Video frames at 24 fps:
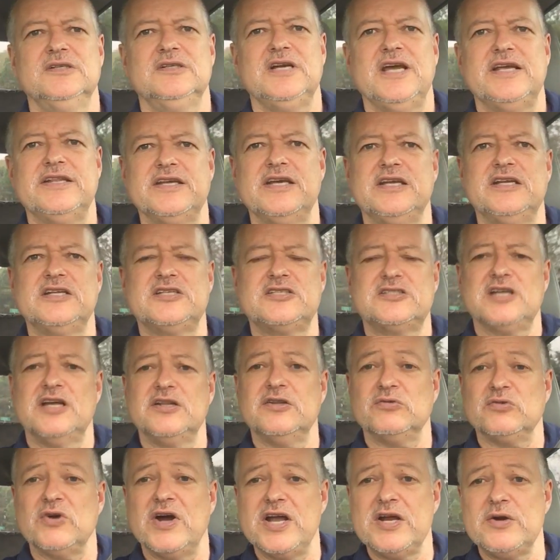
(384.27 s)
And then it's done
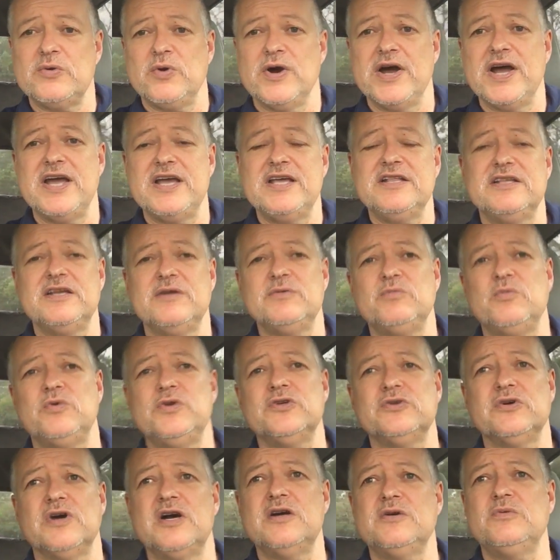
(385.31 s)
the right way, and then when
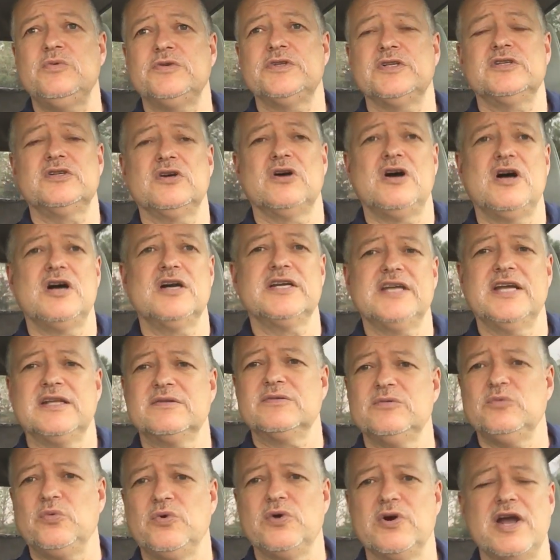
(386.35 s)
you're out with the dog at
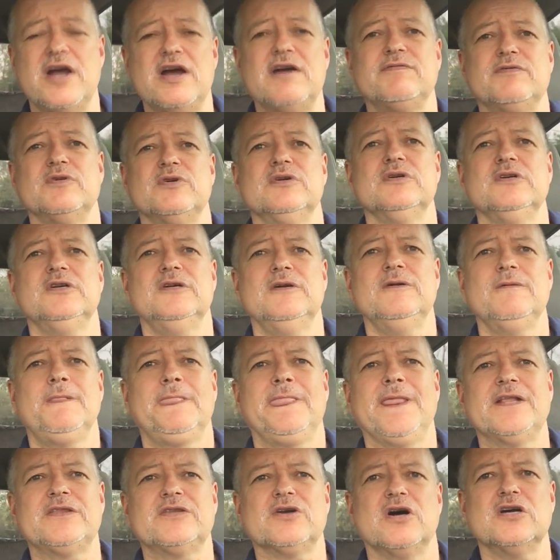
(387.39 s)
wherever,
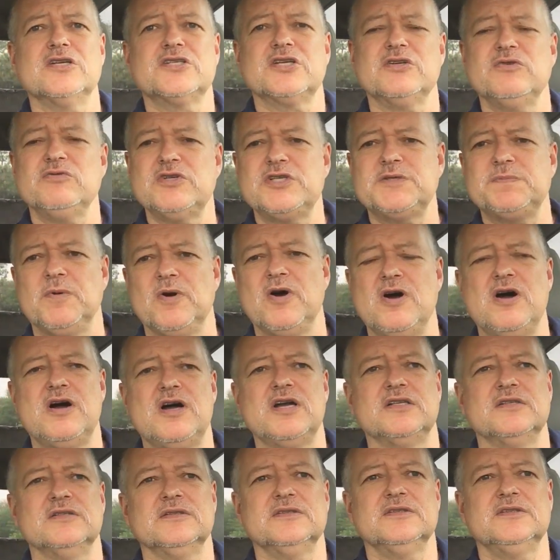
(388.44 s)
that dog's going to respond.